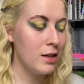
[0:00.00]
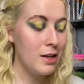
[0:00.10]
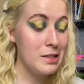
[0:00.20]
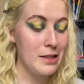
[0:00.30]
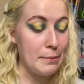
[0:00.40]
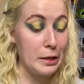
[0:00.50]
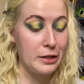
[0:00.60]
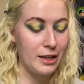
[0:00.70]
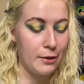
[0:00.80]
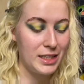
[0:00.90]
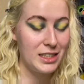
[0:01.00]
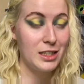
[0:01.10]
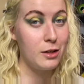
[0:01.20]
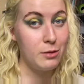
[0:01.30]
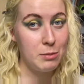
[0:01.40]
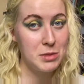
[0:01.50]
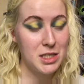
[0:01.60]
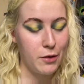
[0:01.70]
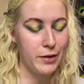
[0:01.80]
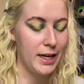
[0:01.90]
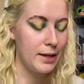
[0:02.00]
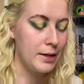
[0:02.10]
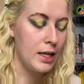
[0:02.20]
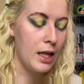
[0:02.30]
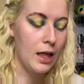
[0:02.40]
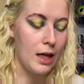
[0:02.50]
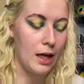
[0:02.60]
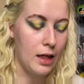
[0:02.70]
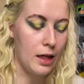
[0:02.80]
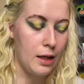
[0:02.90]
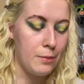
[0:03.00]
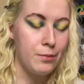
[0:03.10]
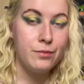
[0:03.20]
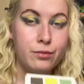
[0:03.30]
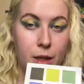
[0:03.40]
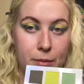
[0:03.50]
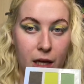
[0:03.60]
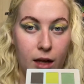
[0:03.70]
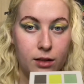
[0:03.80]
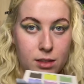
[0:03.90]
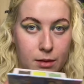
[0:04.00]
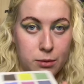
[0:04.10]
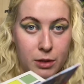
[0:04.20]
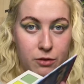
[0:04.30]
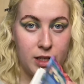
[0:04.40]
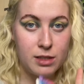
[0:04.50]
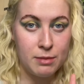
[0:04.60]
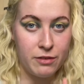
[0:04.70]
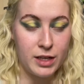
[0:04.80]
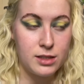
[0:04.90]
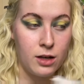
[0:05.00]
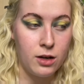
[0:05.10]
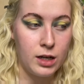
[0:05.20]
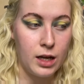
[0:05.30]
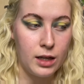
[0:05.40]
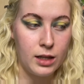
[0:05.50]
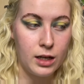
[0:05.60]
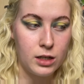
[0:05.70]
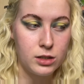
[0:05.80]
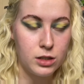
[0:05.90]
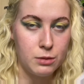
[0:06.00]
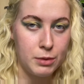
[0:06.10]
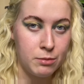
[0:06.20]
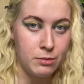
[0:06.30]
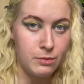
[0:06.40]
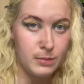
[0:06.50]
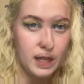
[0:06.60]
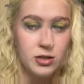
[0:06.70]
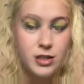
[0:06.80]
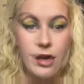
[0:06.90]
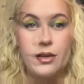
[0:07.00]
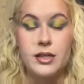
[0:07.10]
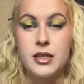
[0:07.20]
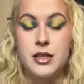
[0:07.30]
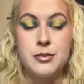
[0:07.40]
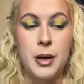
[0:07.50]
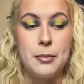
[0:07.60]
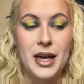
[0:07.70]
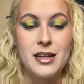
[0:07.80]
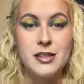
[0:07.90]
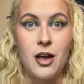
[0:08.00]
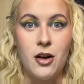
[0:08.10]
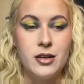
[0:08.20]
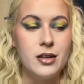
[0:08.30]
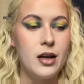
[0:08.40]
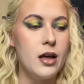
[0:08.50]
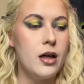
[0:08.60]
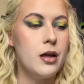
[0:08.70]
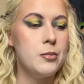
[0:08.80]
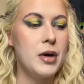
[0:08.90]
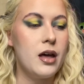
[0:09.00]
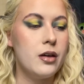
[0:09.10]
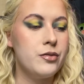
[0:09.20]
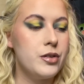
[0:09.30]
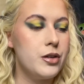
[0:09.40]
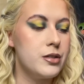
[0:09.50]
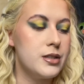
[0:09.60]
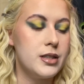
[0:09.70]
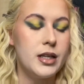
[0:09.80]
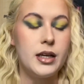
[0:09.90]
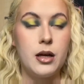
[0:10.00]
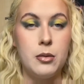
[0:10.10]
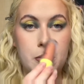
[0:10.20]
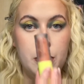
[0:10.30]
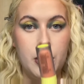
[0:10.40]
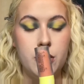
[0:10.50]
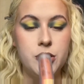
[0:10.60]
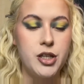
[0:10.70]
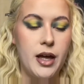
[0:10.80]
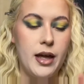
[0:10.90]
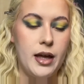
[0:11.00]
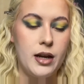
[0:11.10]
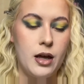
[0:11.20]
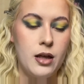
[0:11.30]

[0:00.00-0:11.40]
So I'm not going to, I'm sorry. But yeah, maybe put the rest of my face on and then do the bottom blush. So this is my base on. I've used the blush in